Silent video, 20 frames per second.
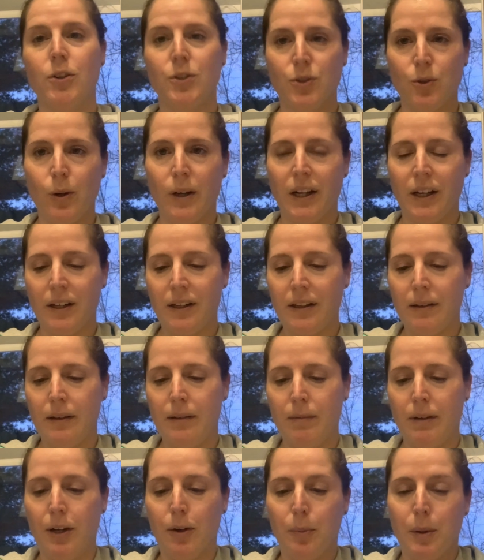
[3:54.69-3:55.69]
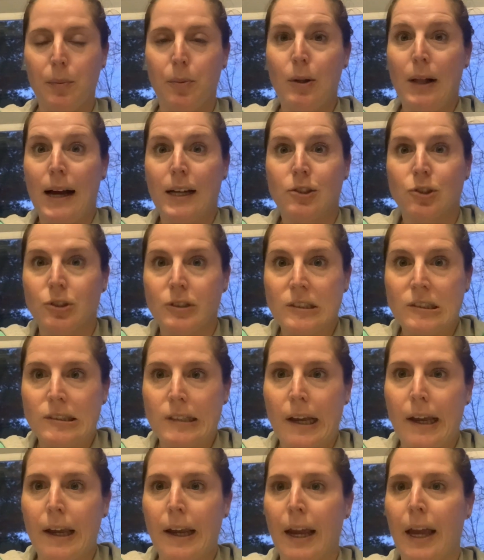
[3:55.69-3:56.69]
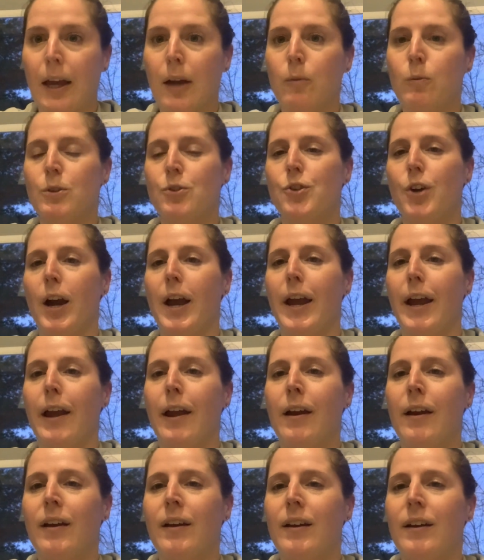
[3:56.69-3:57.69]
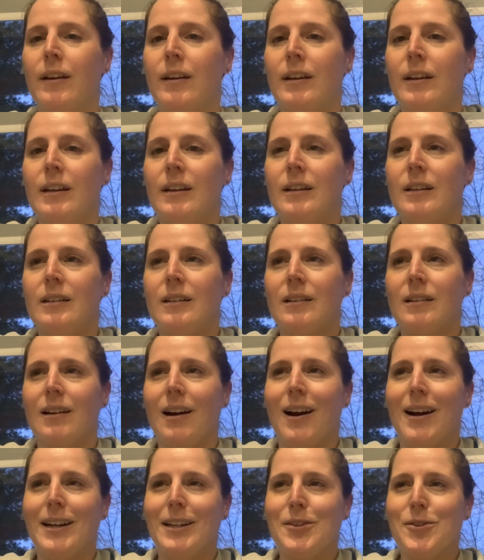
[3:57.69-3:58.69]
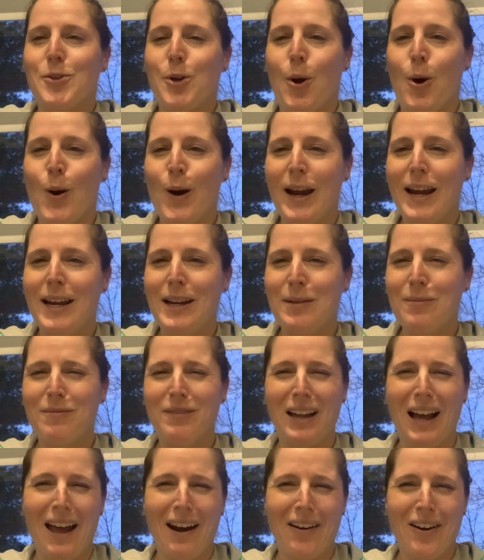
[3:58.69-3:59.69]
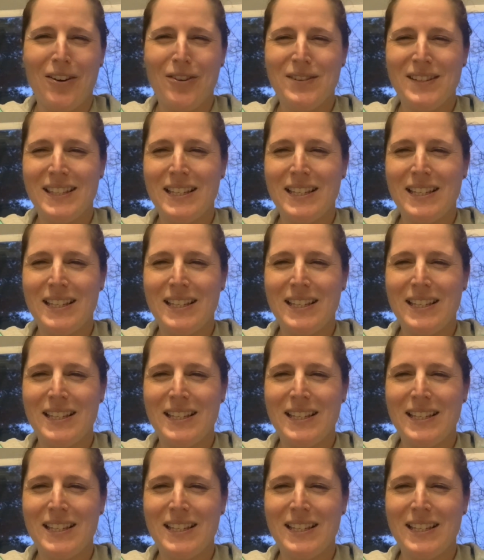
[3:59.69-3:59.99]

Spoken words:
so I could hear people actually saying it, which I enjoyed. I don't know, is